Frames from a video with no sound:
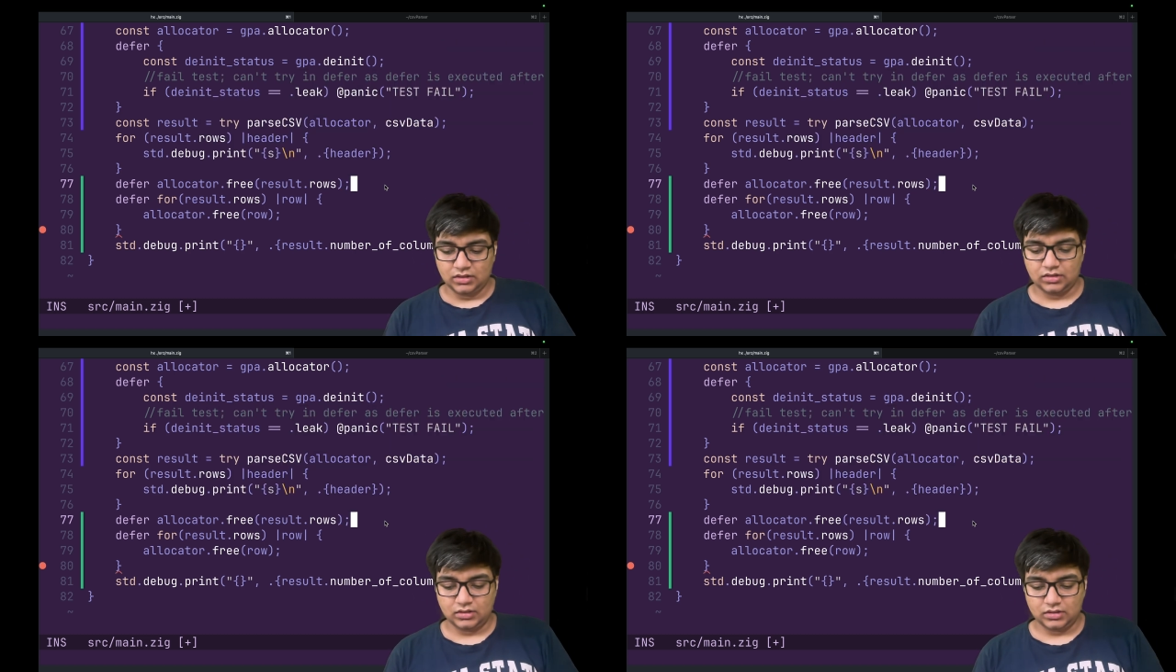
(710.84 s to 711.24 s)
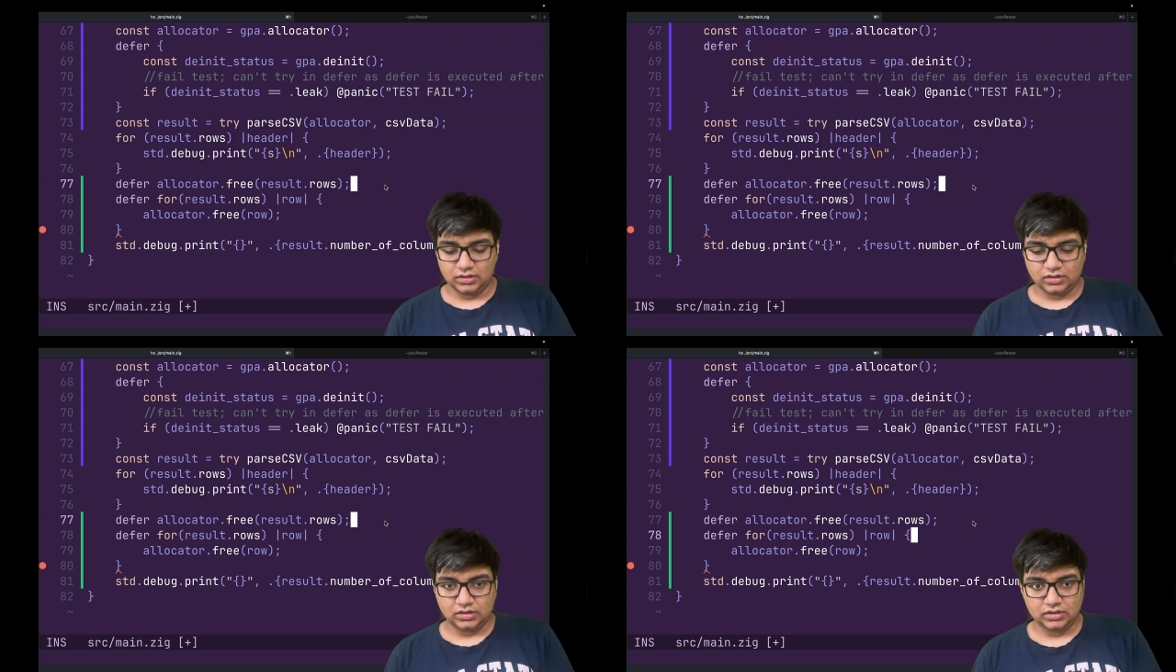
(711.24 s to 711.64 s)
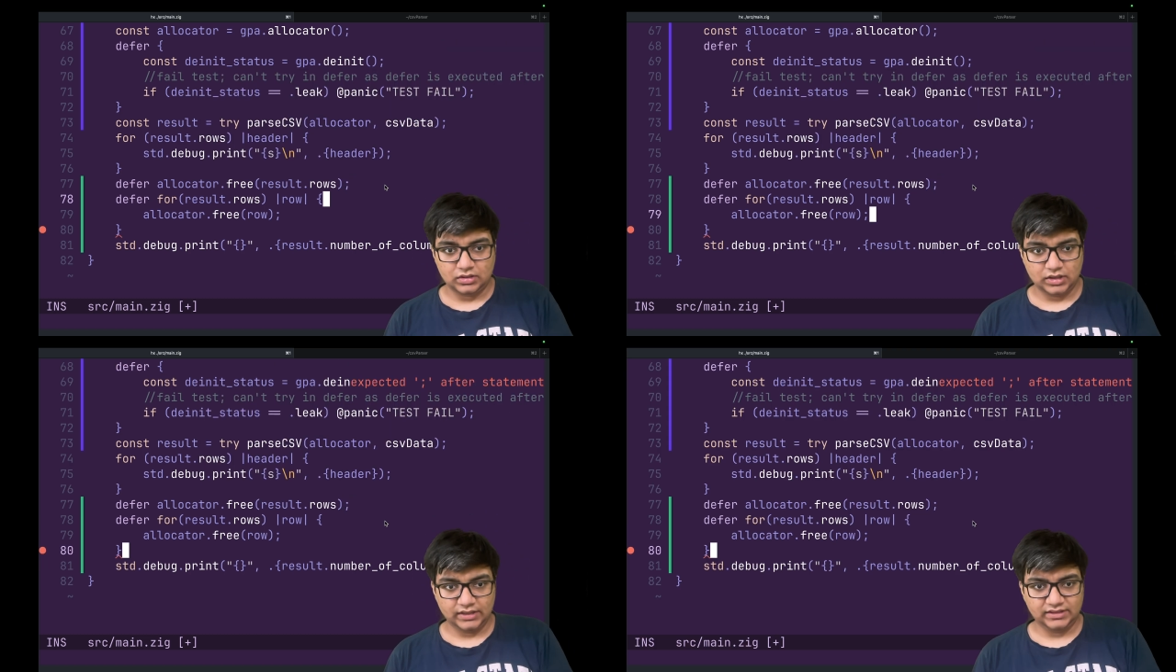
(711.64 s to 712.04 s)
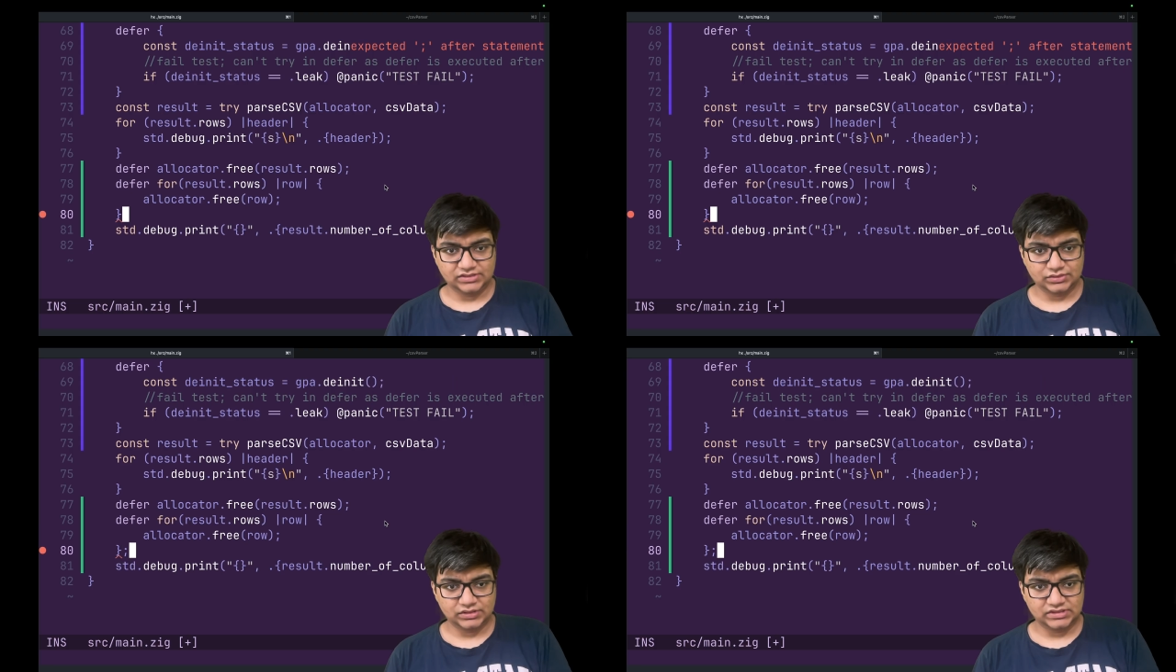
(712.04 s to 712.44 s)
I think
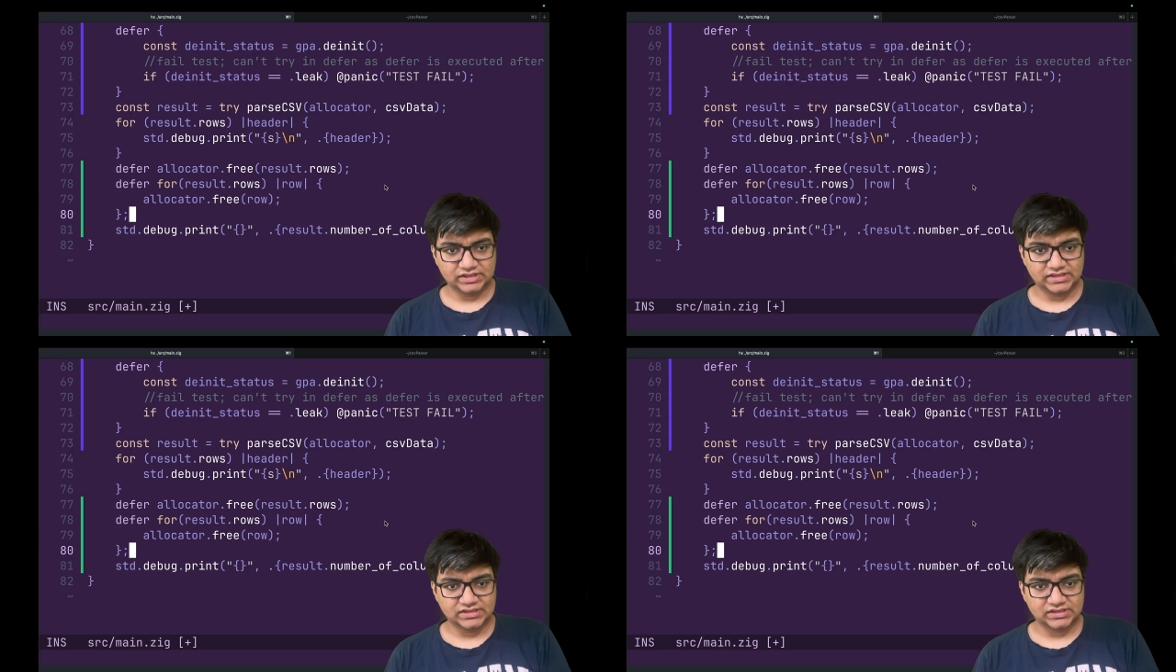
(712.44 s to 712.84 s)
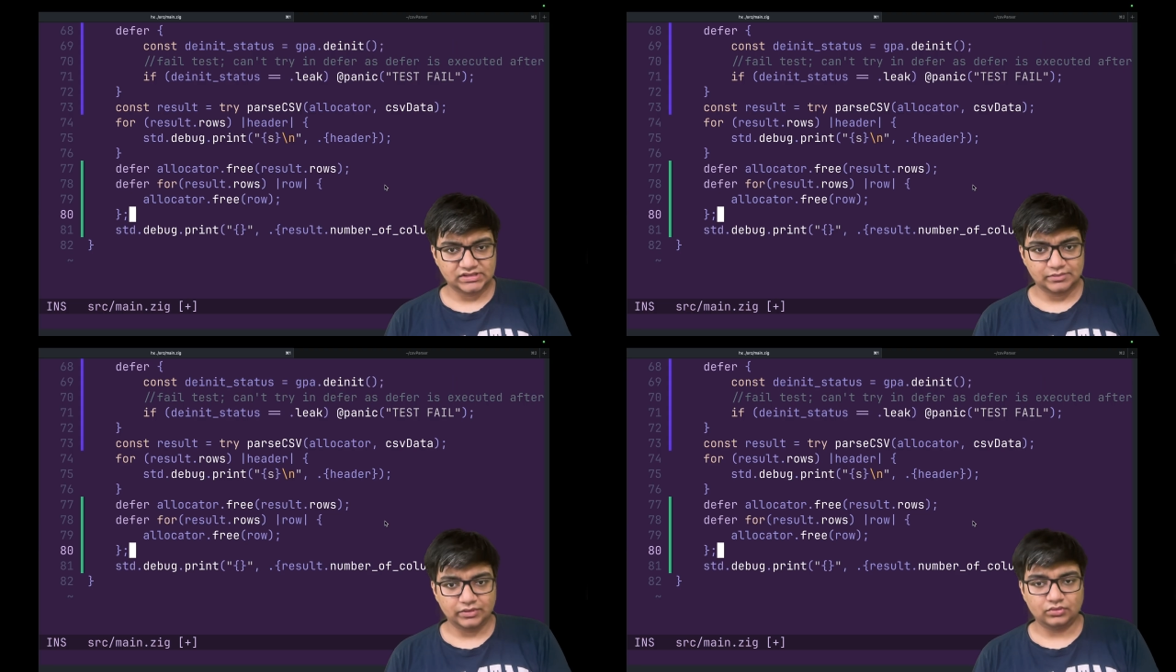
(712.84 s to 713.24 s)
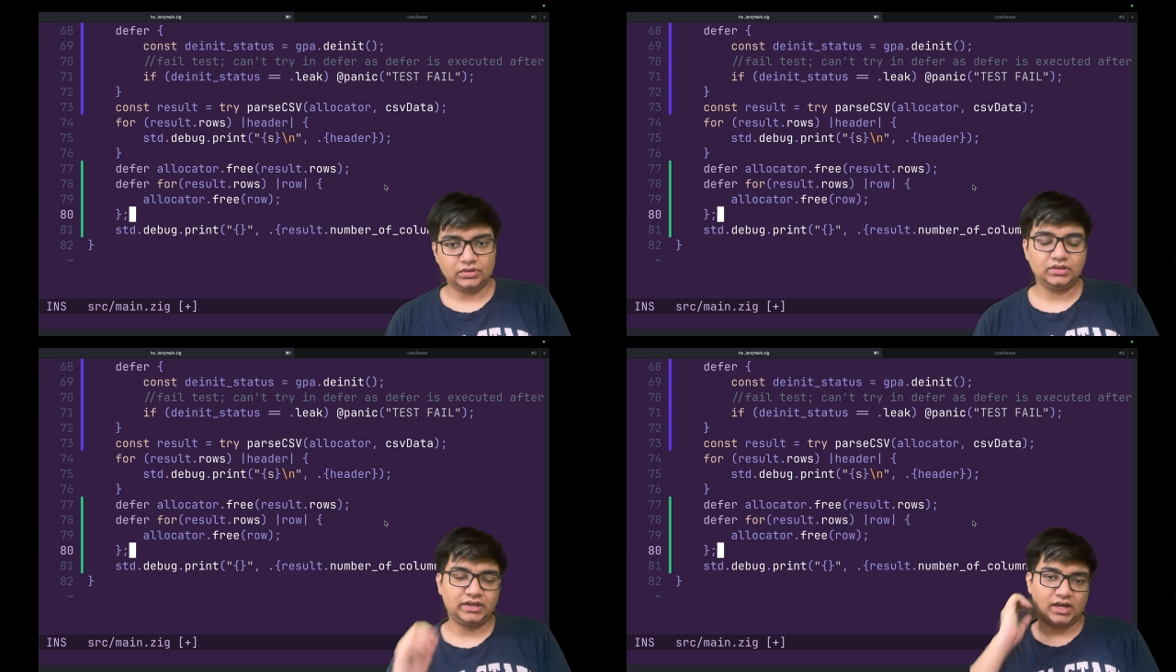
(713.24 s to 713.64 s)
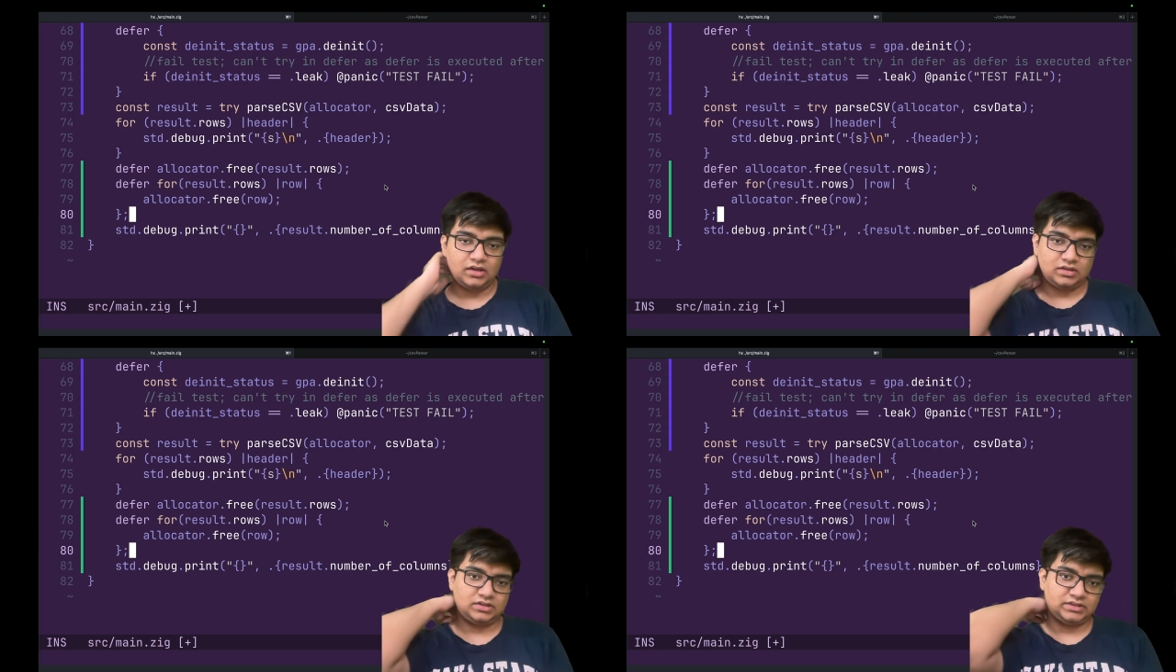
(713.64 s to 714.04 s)
so this needs a semicolon.
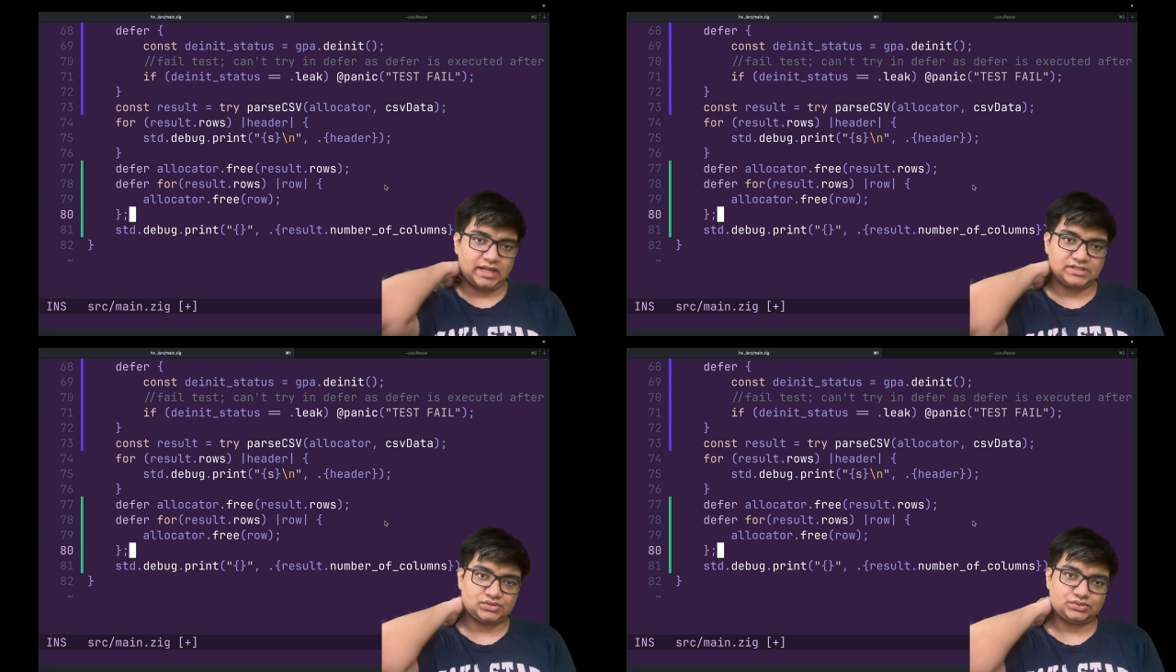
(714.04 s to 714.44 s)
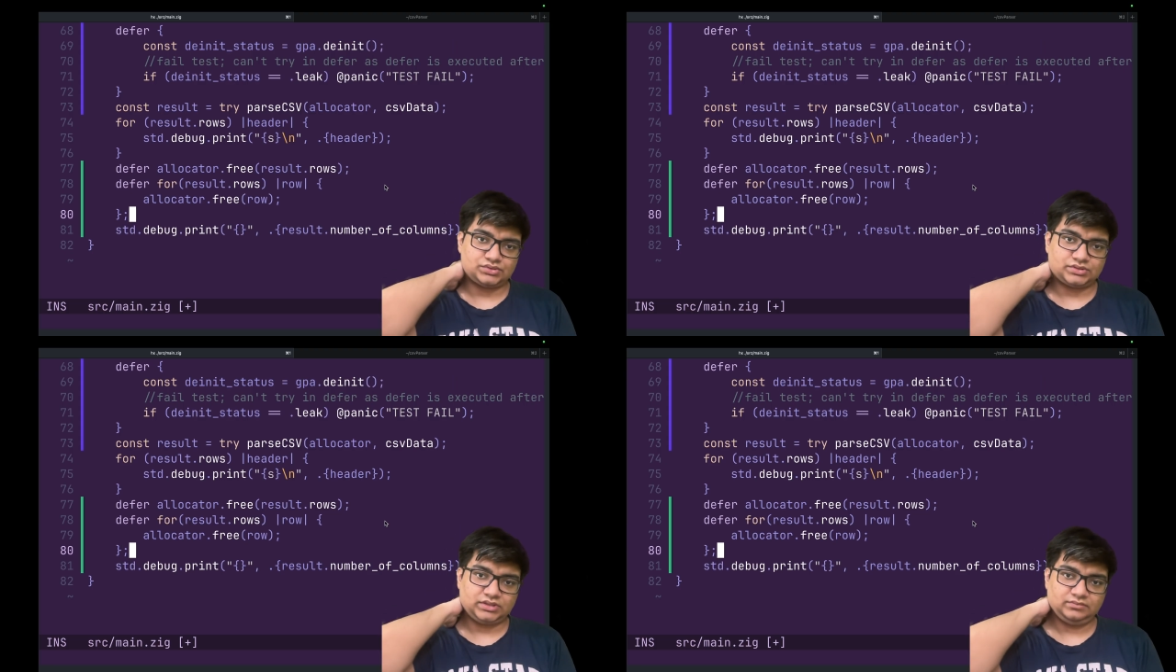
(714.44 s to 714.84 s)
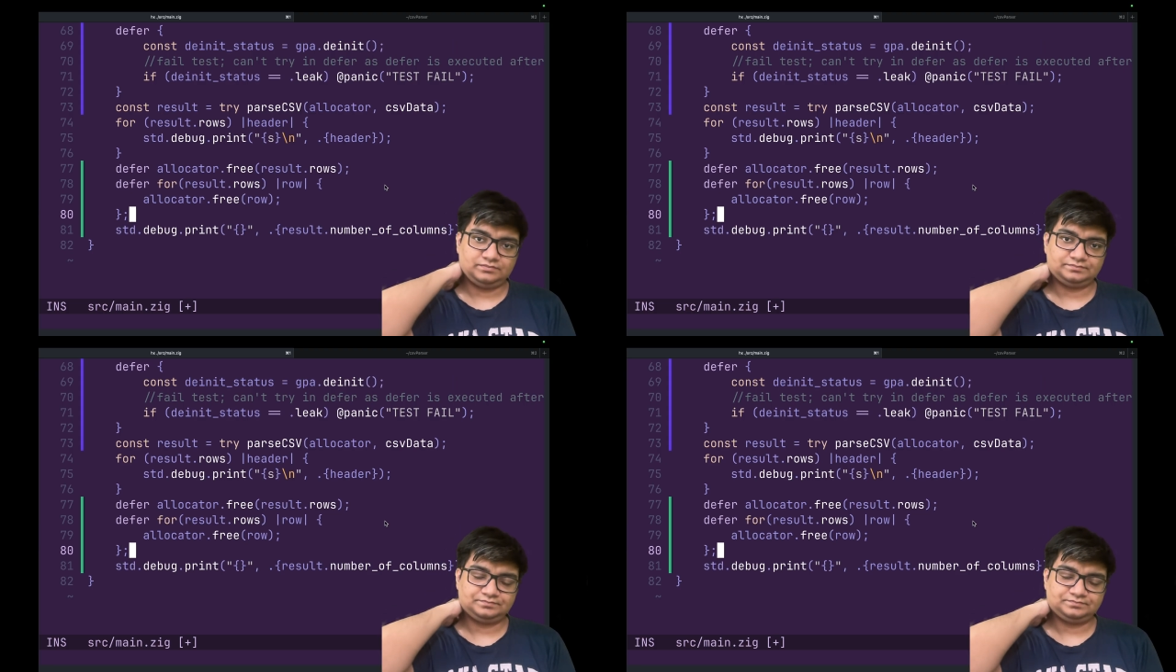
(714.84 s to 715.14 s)
Yeah, that's also done.